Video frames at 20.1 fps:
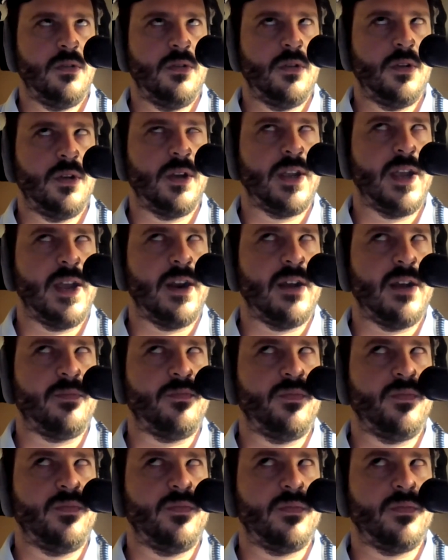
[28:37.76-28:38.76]
Again, I
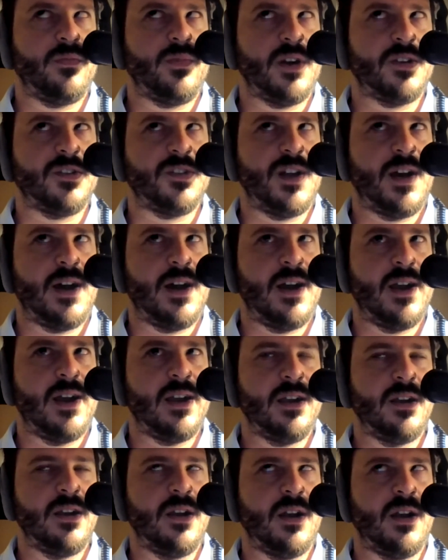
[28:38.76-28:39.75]
pressed
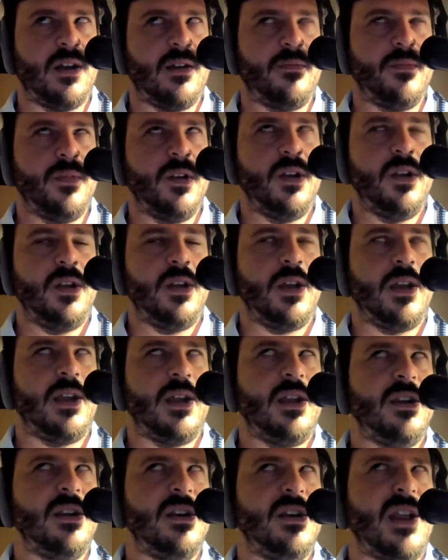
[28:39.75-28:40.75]
I.
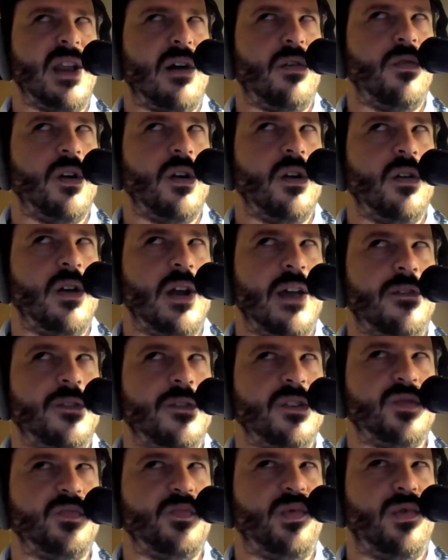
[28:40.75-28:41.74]
Now, at
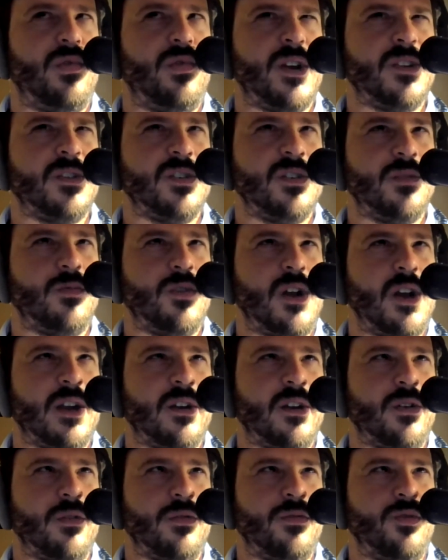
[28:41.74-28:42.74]
this point, we're not going
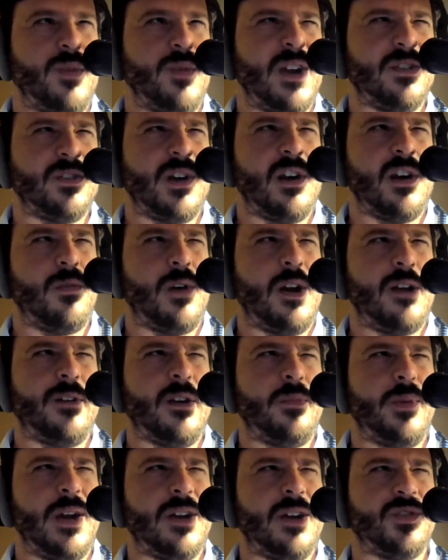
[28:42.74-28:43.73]
to go through my entire Wi-Fi
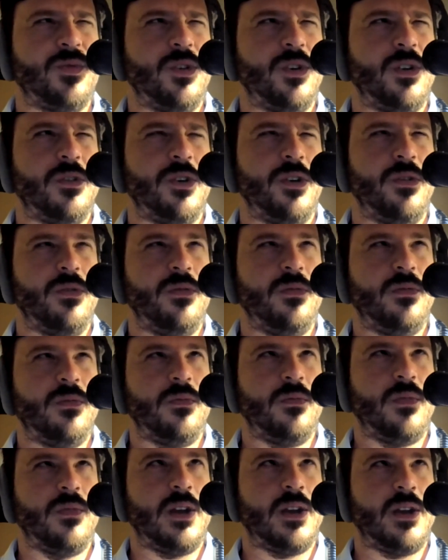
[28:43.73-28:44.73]
password, although
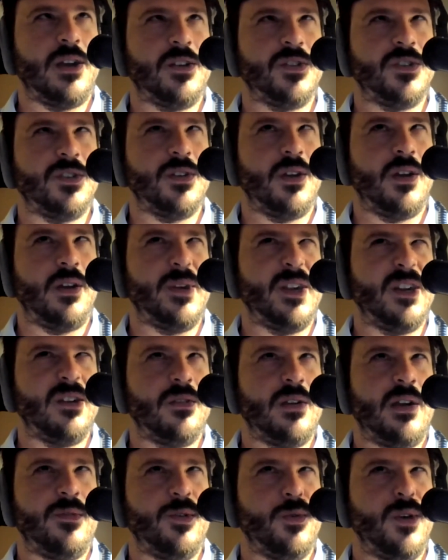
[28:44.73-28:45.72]

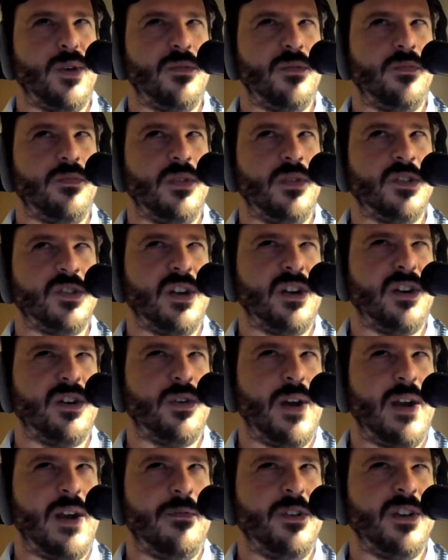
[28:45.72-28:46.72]
everyone is going to know
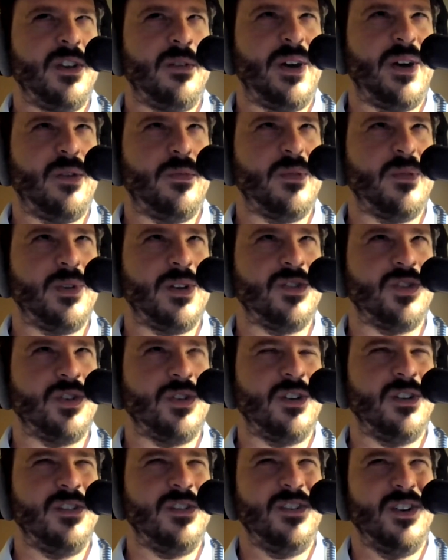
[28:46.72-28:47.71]
everything about me because
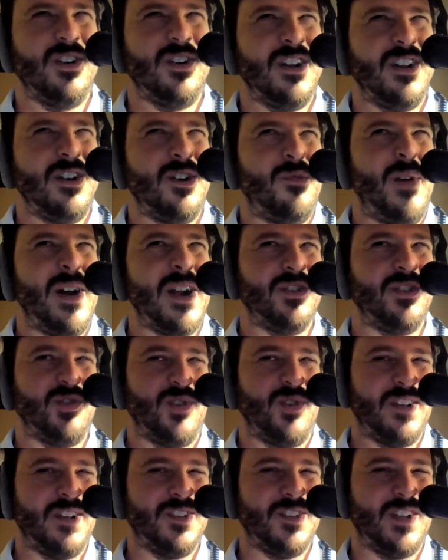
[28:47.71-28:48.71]
you're going to know my
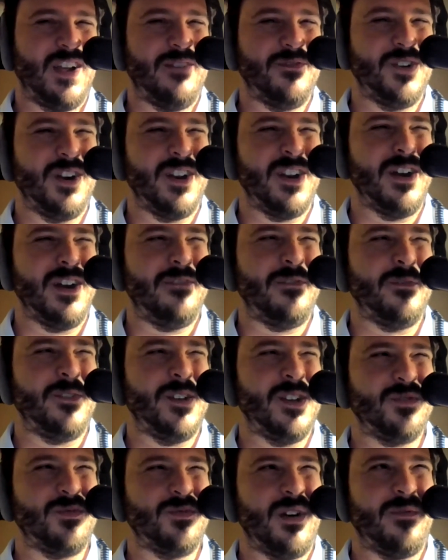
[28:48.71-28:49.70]
address. I've done enough of
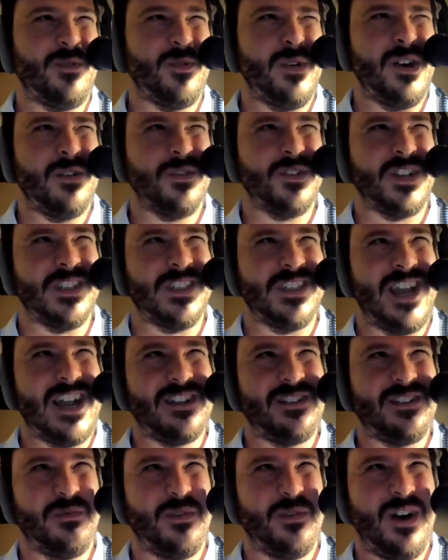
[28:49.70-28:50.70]
these where everyone knows
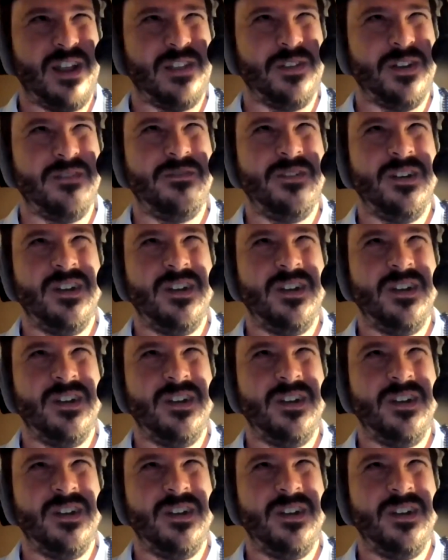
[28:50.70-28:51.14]
exactly where I live.